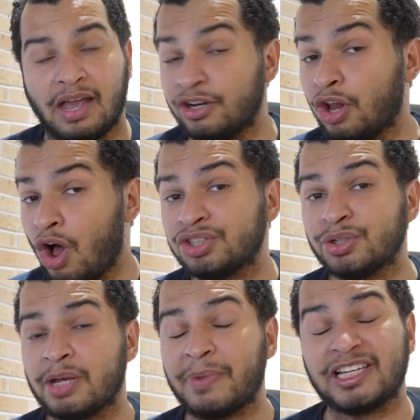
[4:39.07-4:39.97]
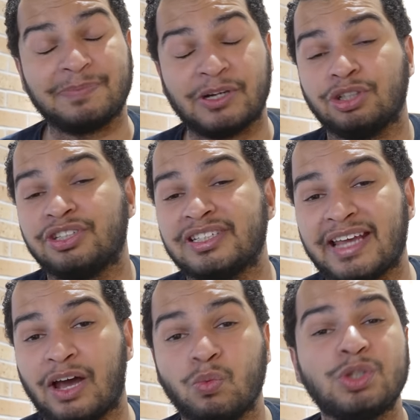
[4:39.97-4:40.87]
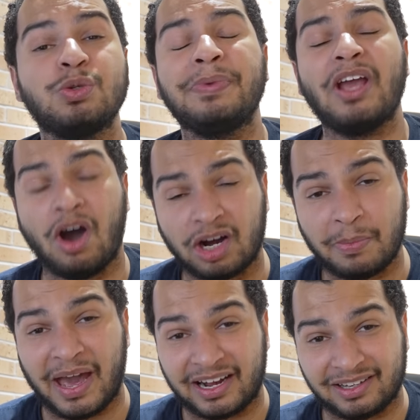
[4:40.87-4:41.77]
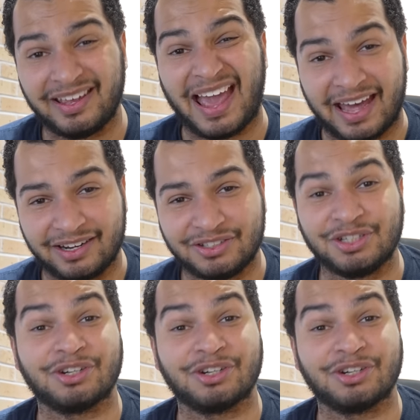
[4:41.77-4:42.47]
And you'll also get my special discount, which will be automatically added to your